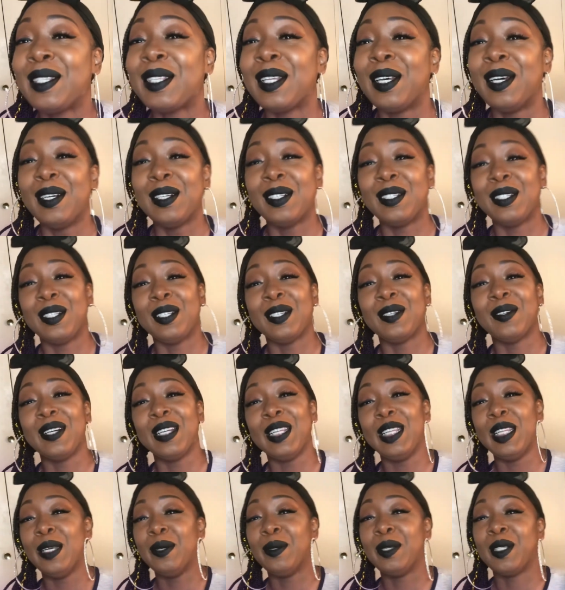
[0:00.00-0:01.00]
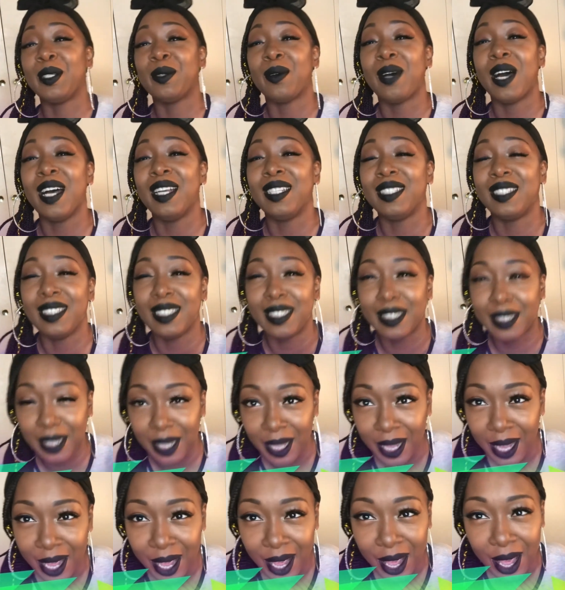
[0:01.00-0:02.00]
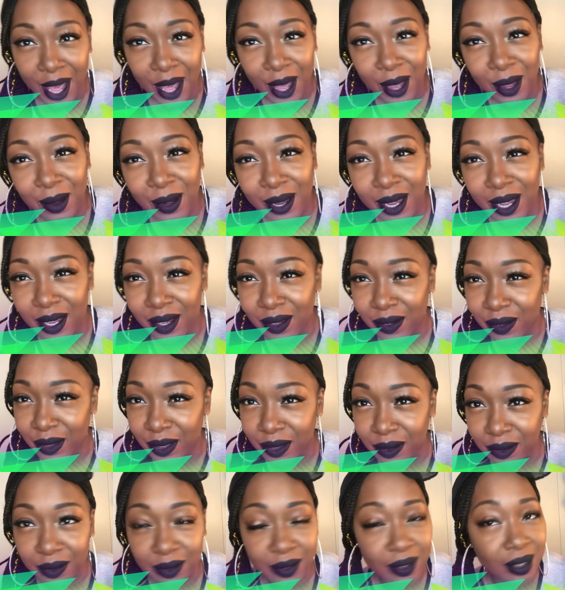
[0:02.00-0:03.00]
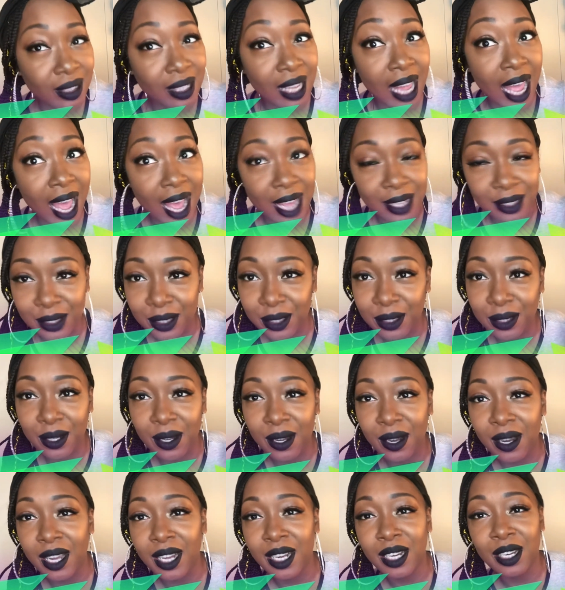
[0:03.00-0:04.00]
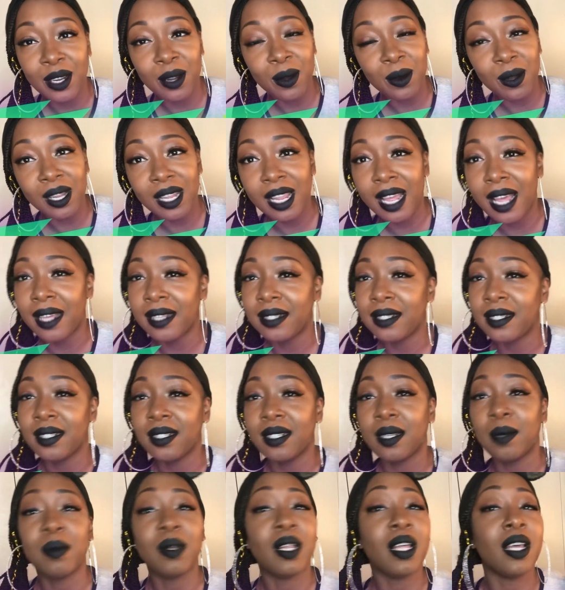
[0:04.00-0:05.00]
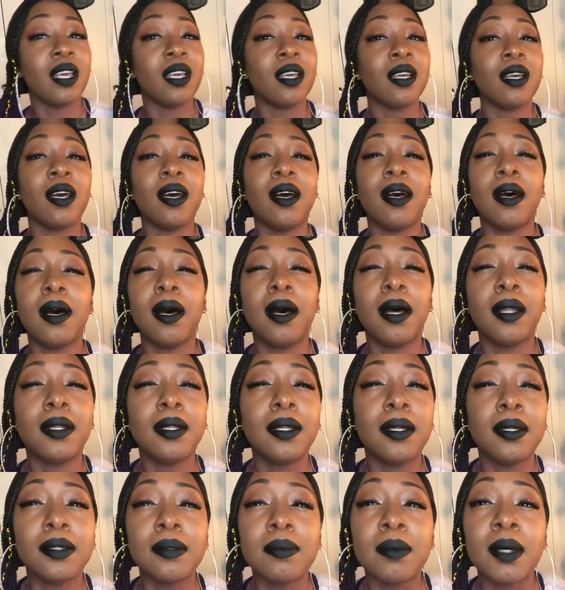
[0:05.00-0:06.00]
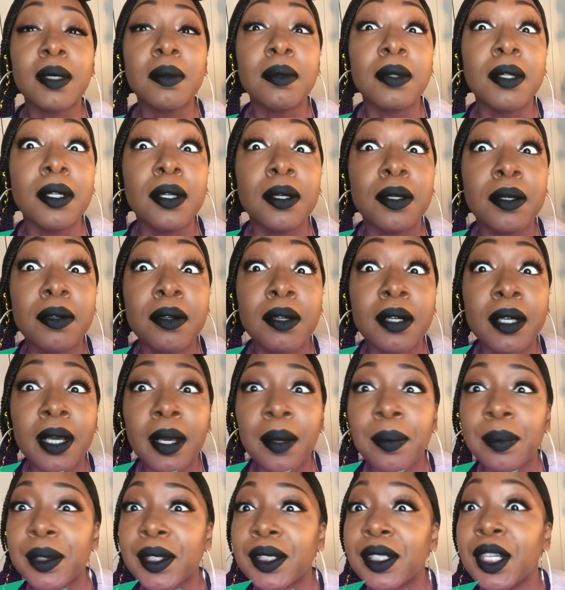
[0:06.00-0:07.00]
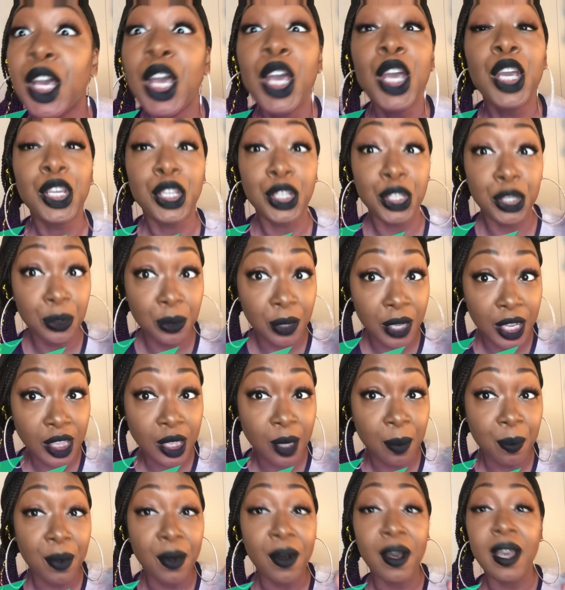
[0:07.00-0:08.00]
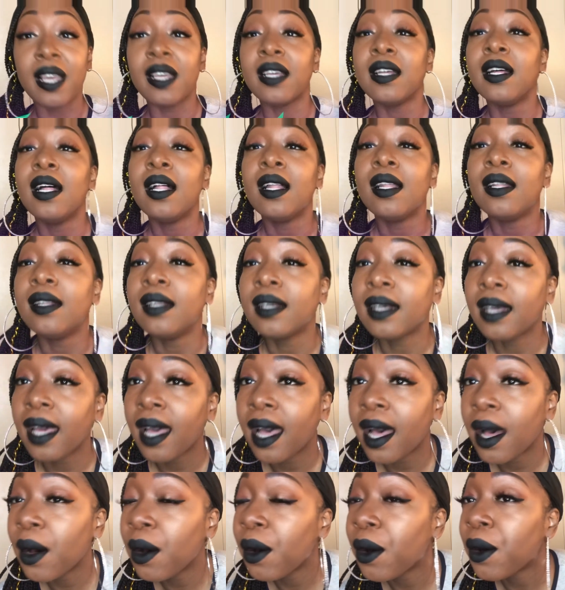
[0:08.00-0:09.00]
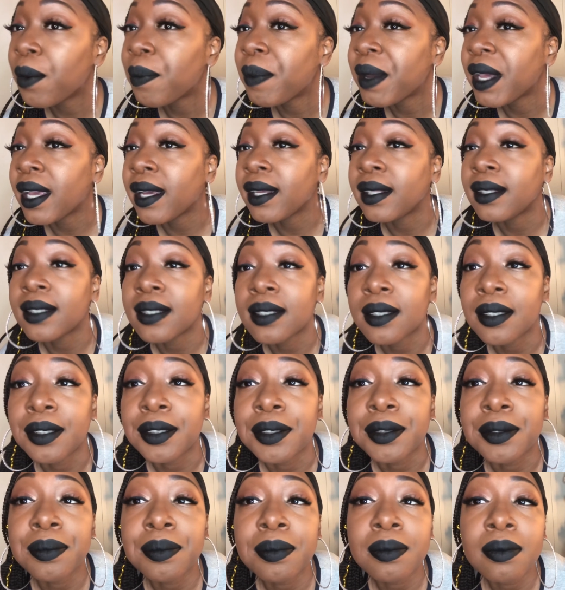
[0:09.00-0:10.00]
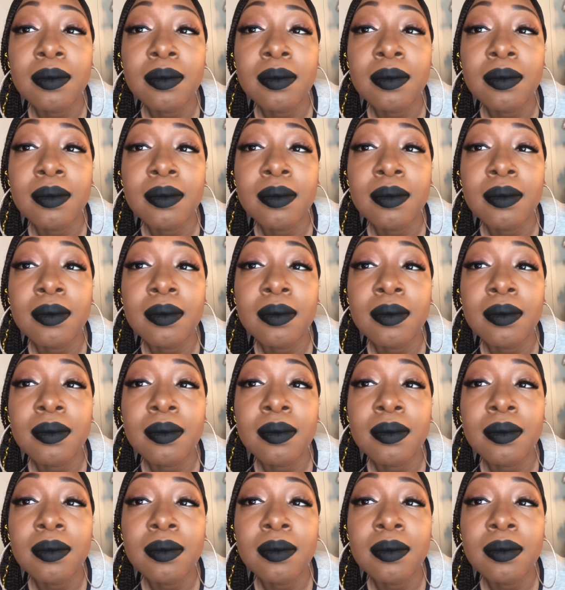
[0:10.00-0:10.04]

So doing lip swatches with lashes on, no glasses, I'm like, I think this might be a little crooked, but you get the point. Look at how opaque this is.